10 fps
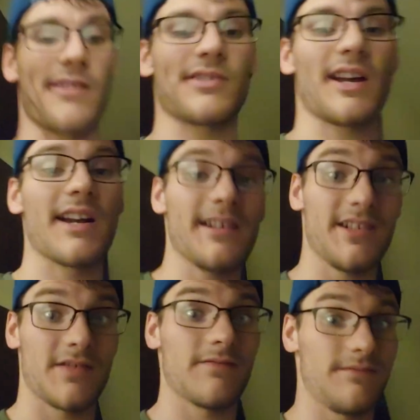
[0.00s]
outside,
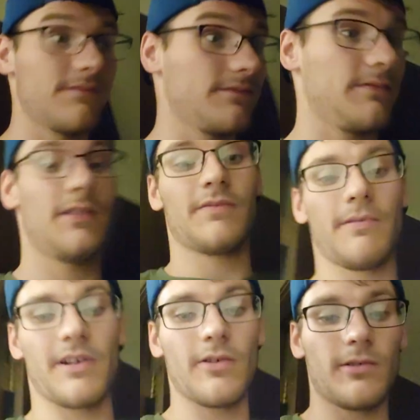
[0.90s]
it's
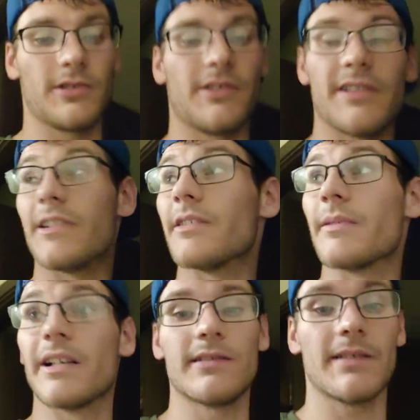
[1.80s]
pretty colder in here,
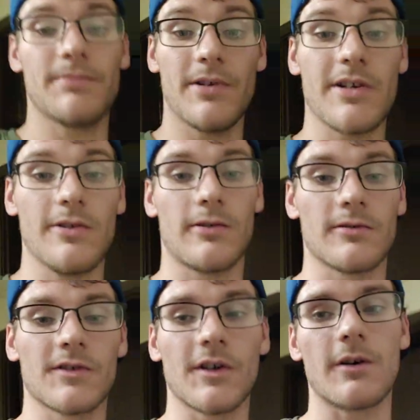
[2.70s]
man. Like pretty
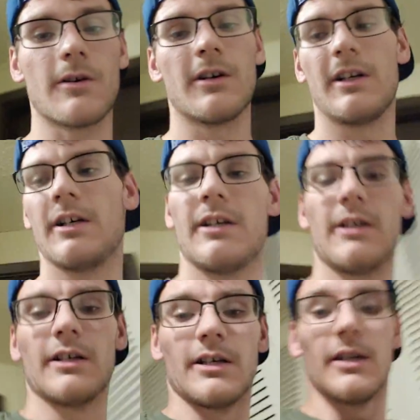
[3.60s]
cold. So
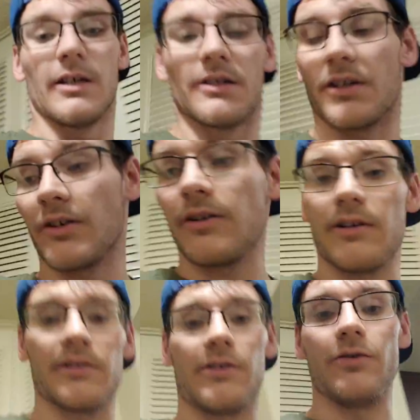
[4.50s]

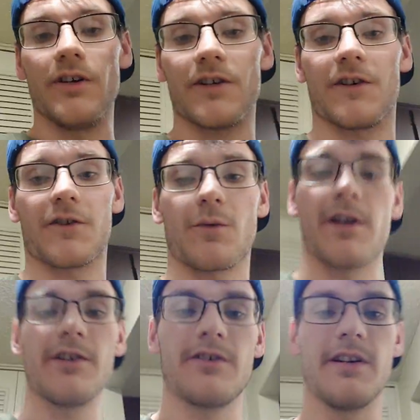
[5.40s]
gonna do this
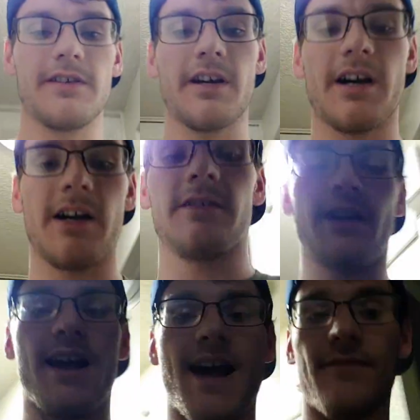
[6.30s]
winter and
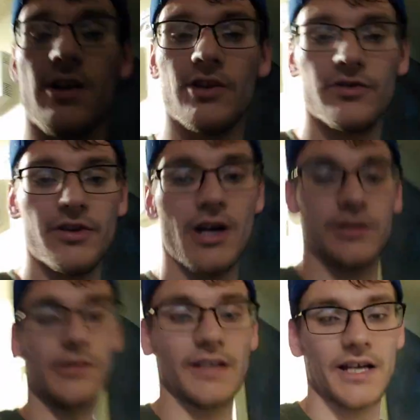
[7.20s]
not have
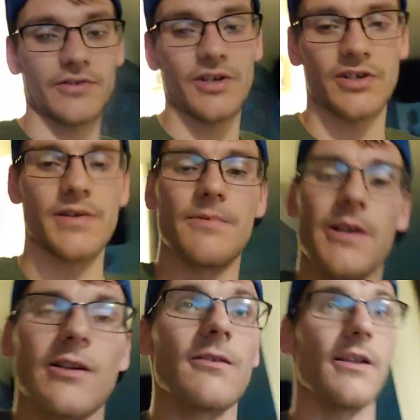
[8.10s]
$100 electricity
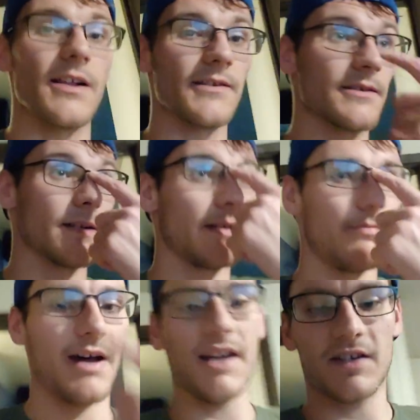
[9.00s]
bill.
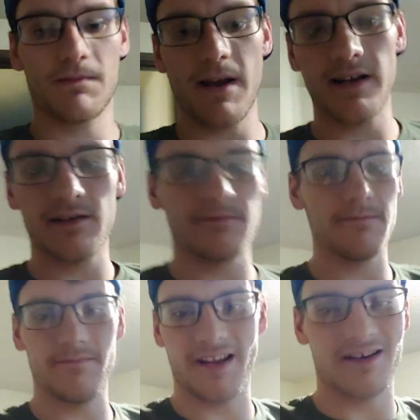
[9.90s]
And by
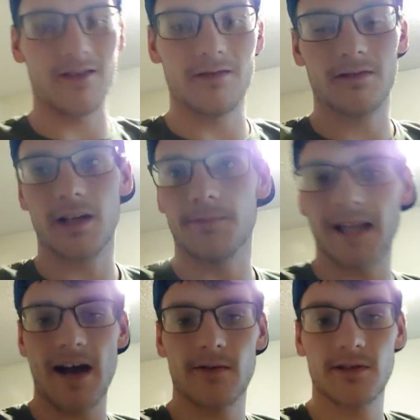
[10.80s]
spending, I don't know, a
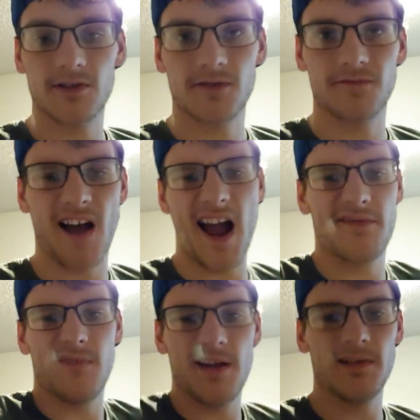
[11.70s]
couple hours,
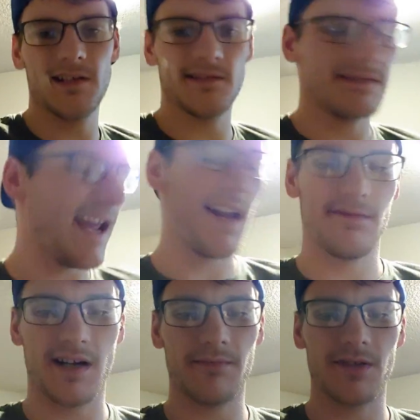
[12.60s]
5 maybe
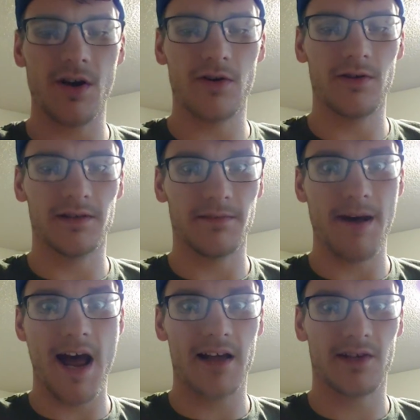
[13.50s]
10 when I'm total at the
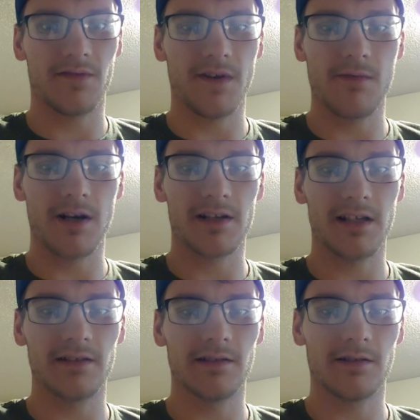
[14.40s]
max, if I want to
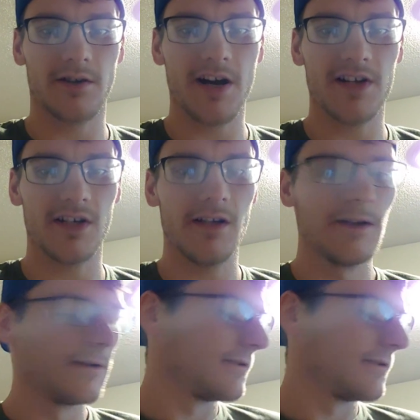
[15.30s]
get a little crazy,